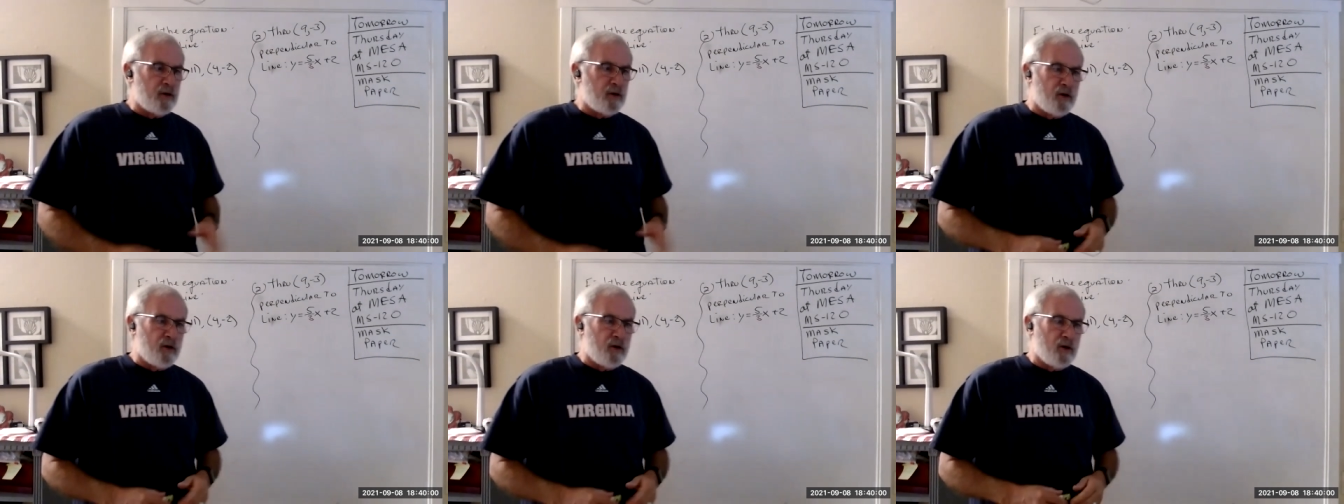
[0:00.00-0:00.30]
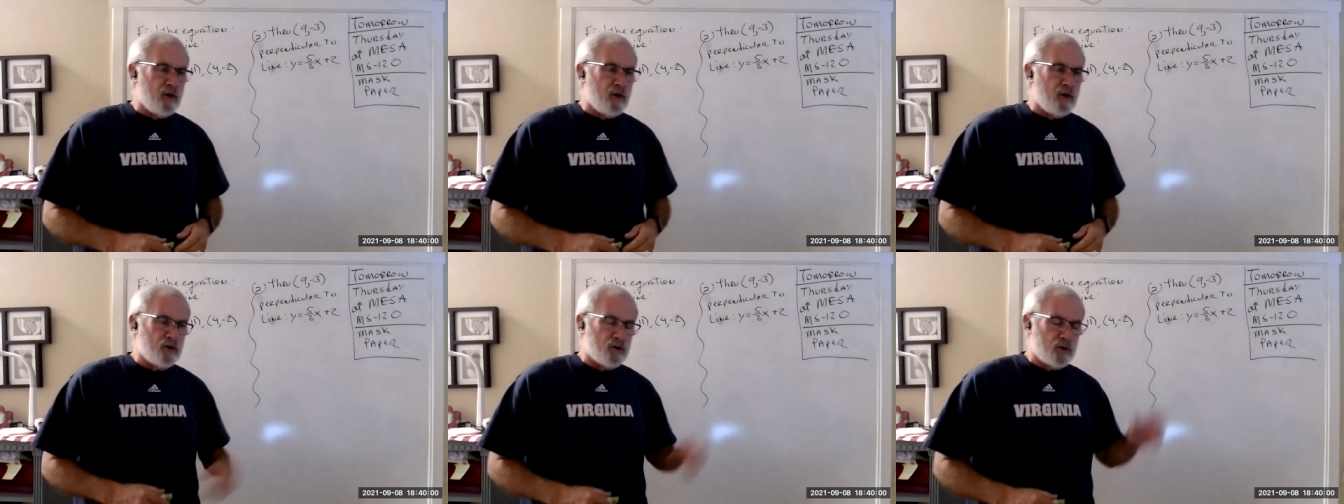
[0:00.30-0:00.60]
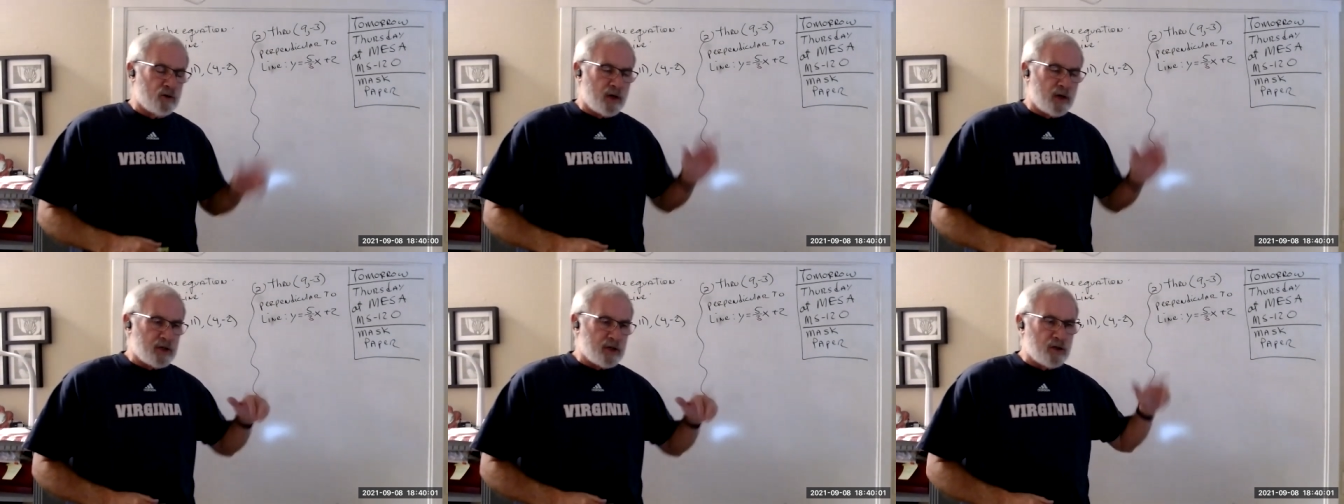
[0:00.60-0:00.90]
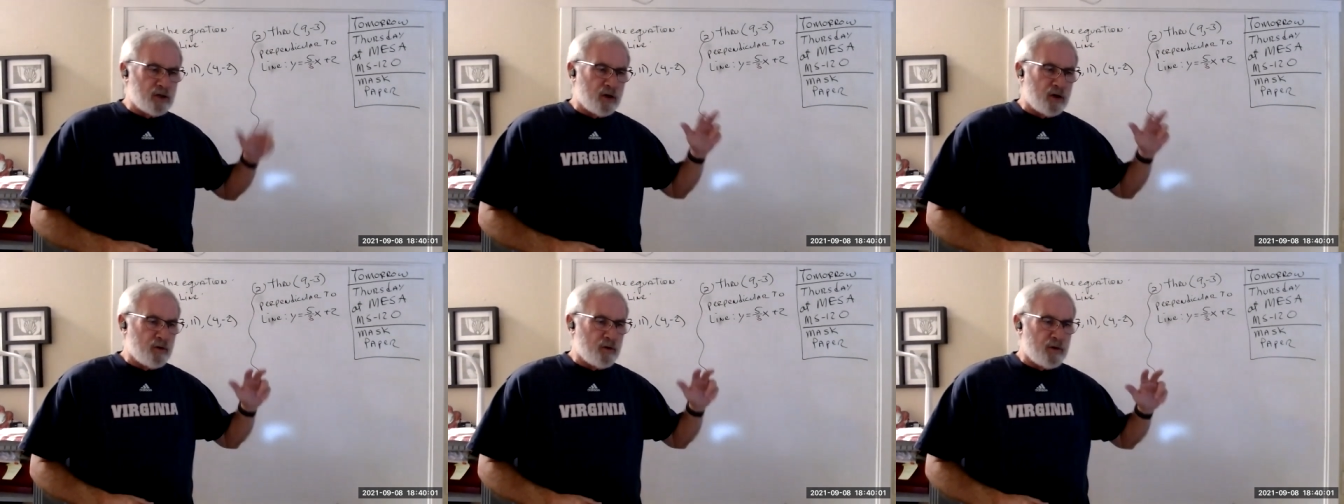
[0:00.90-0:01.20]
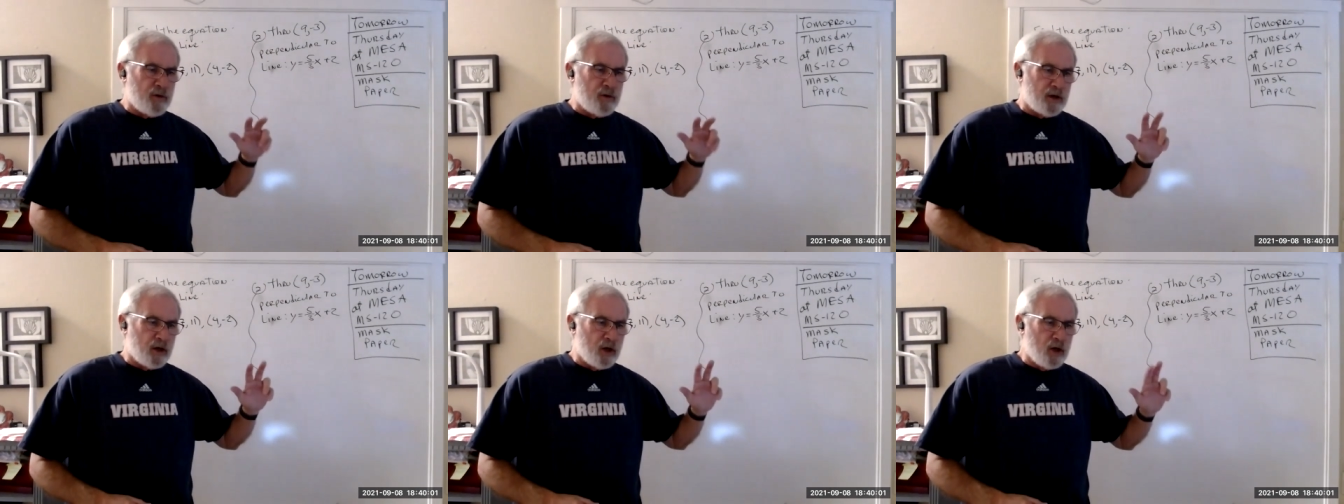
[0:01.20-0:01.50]
D did you guys know
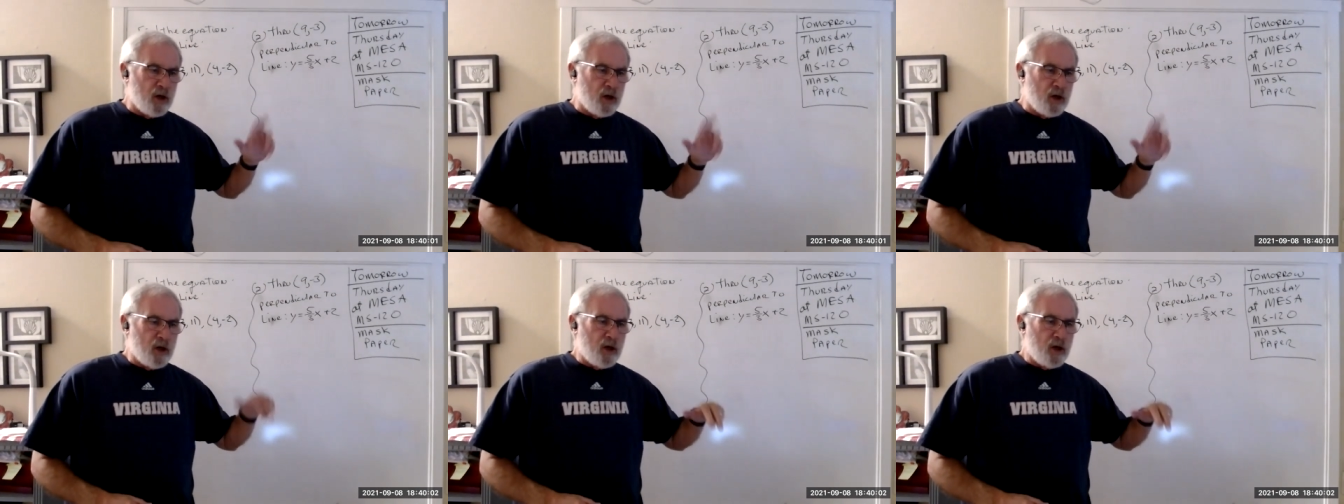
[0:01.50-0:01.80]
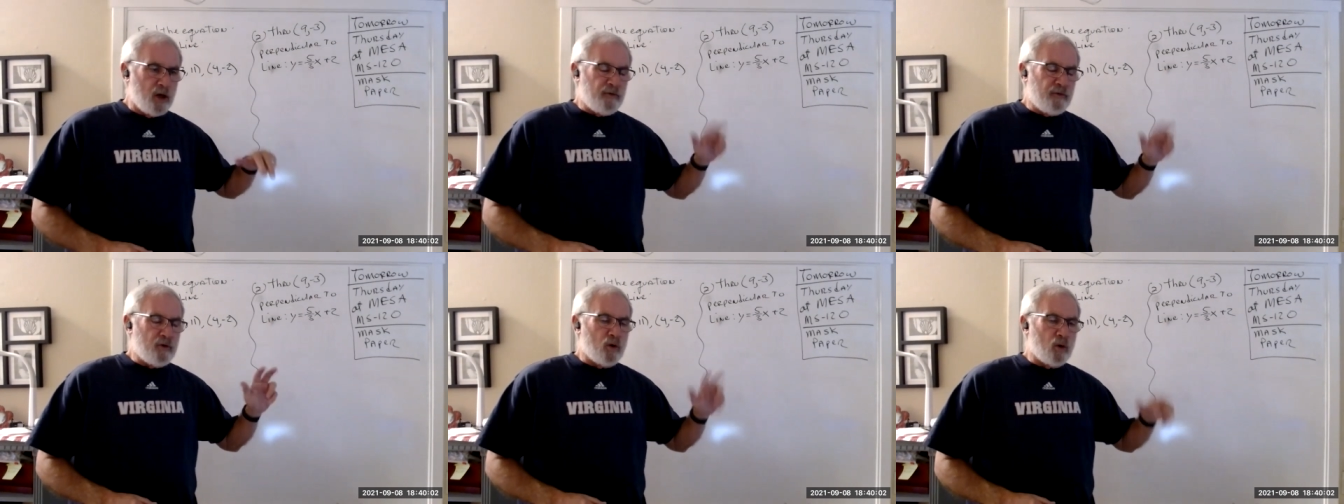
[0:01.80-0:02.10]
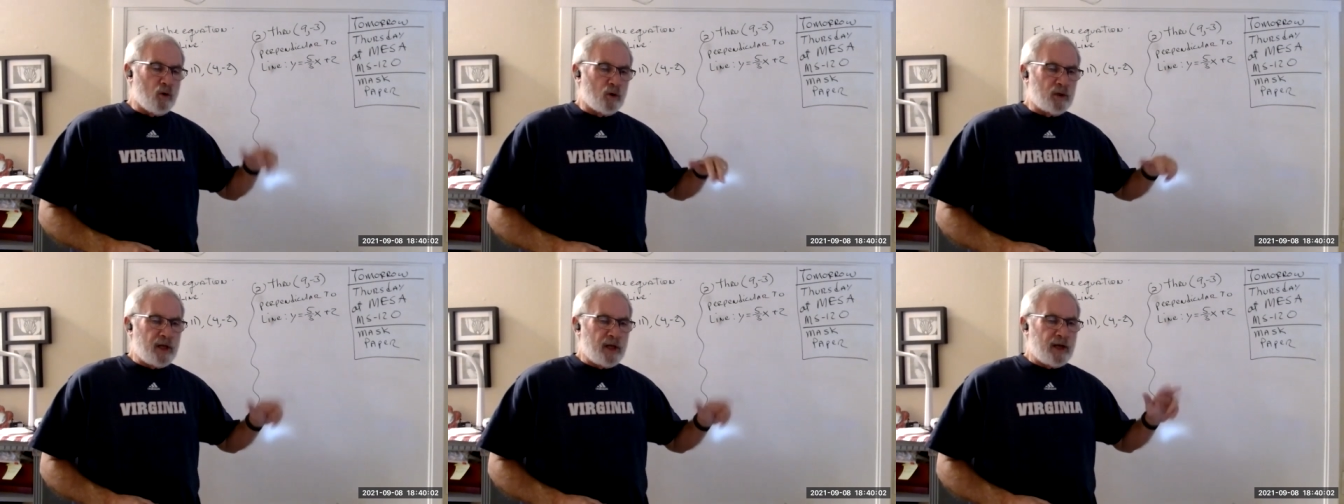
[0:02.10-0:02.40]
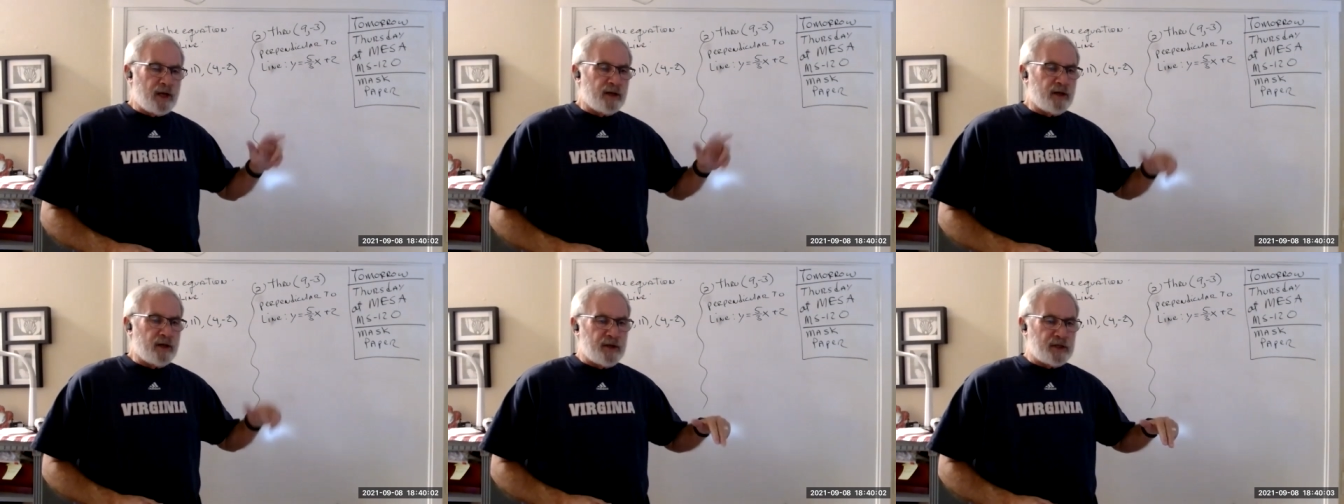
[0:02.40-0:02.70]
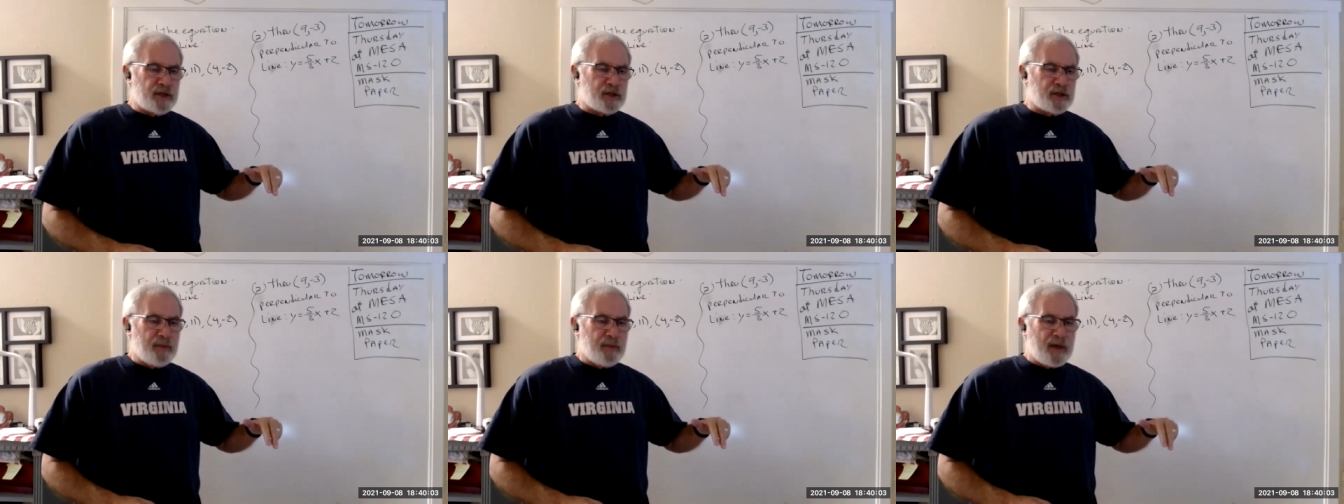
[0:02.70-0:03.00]
that if you hold down on
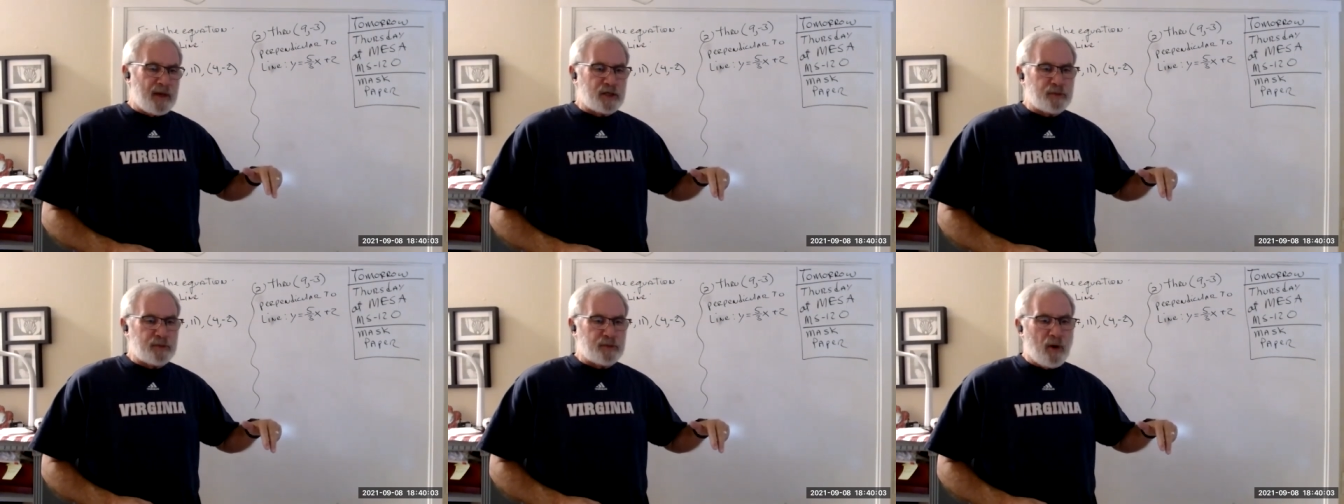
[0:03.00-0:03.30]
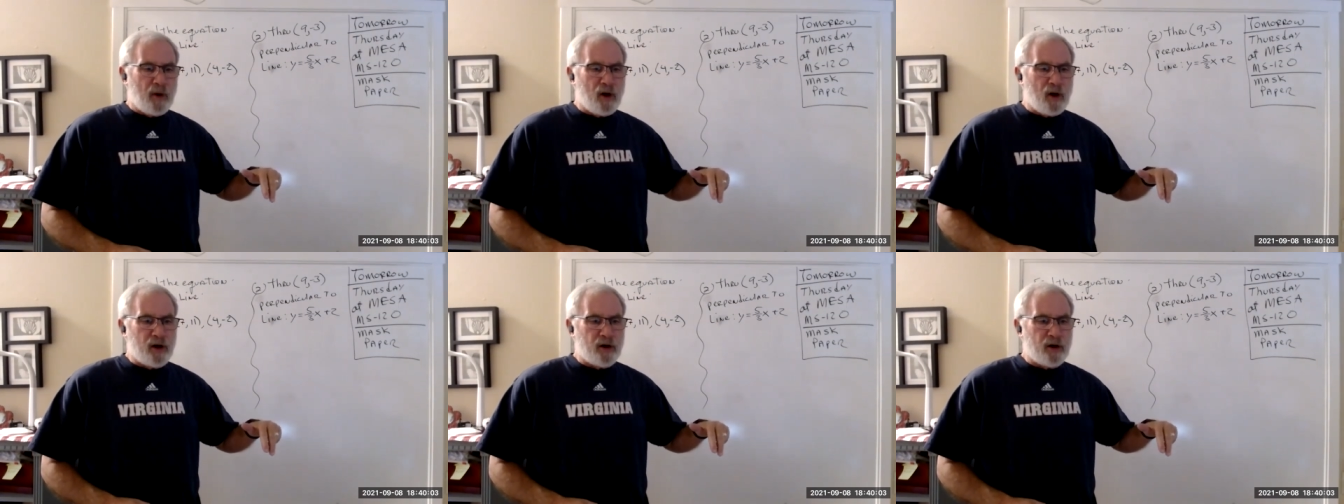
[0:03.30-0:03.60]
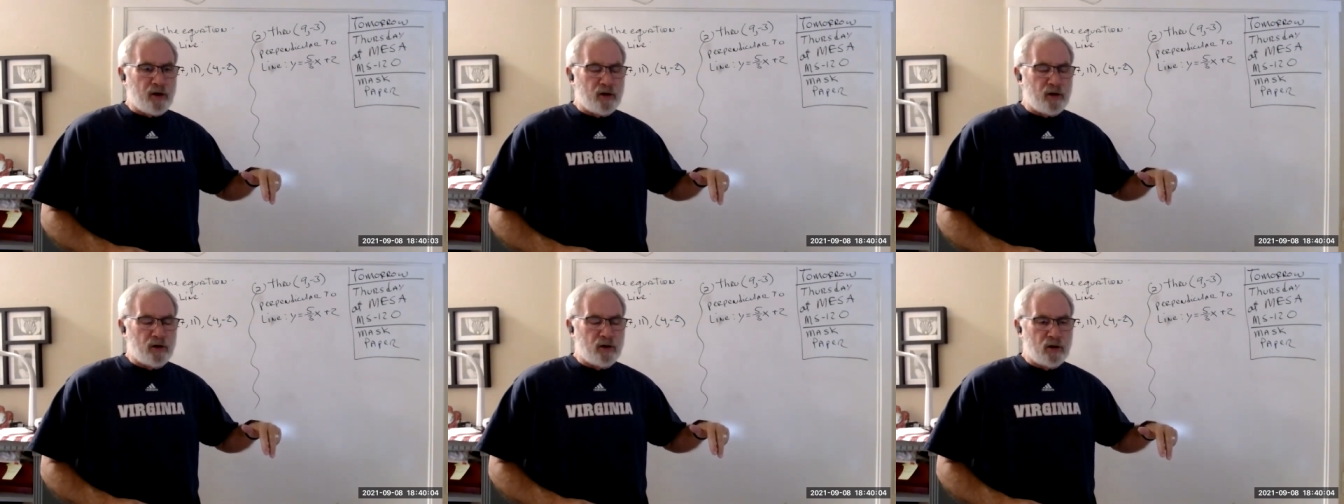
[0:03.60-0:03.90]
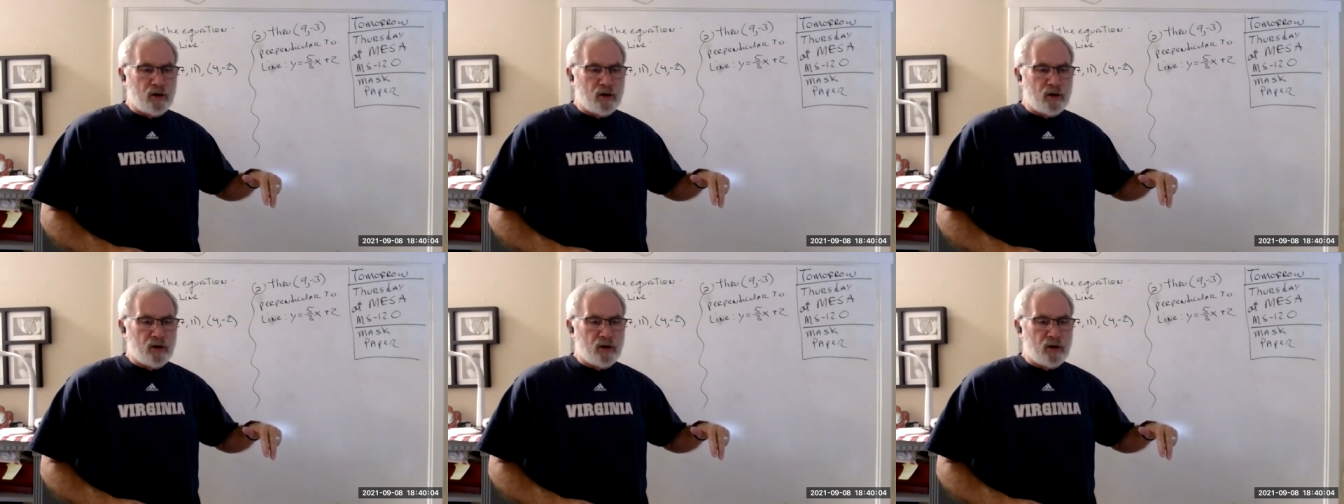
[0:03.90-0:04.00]
the space bar,